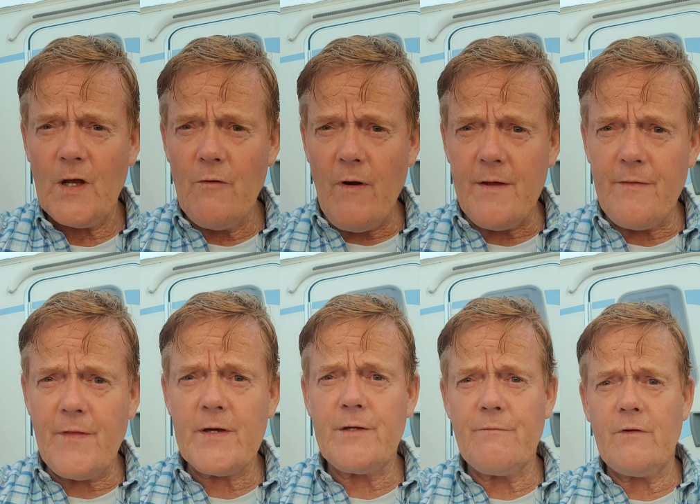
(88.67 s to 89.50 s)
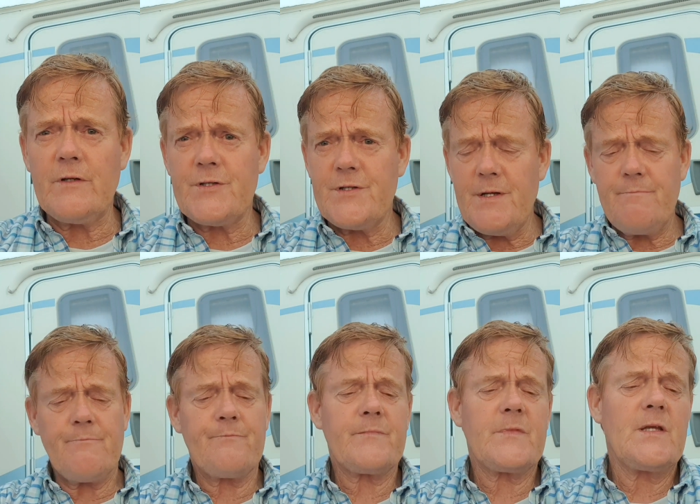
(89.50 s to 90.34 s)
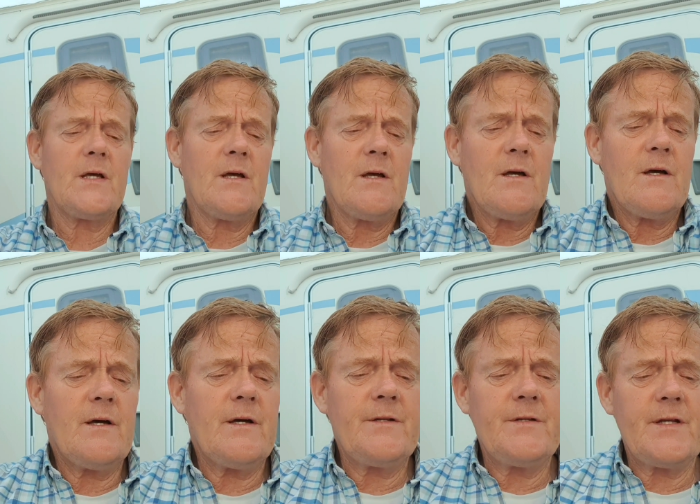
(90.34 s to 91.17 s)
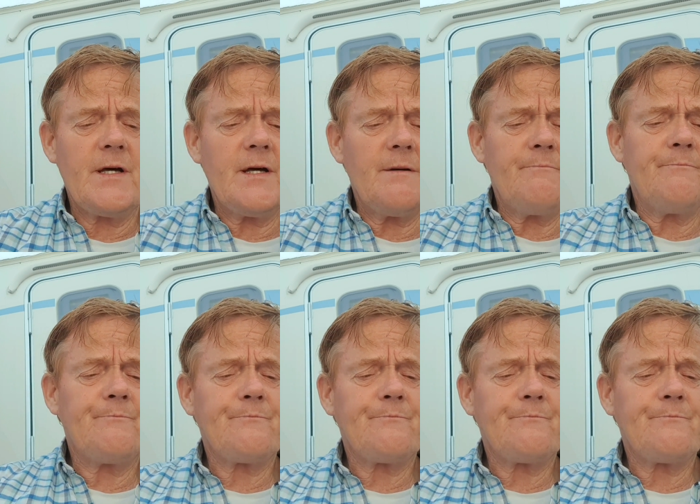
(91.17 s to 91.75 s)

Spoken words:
All right, and thank you for listening. And